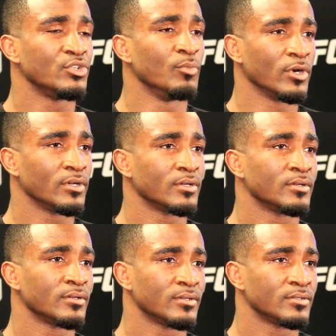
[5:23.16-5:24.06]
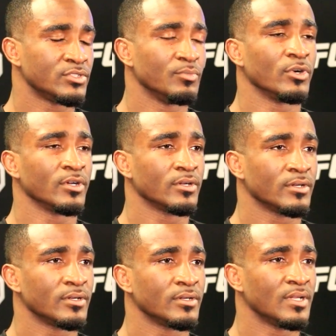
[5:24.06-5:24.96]
Two more.
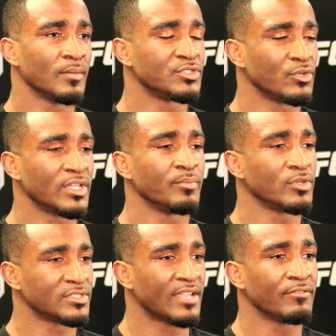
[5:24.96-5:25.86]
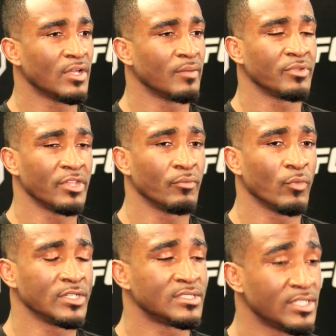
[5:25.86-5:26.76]
And I'm just going to keep on saving up, and then
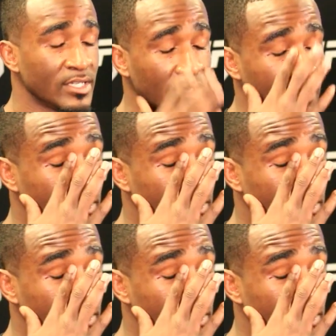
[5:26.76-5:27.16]
once it,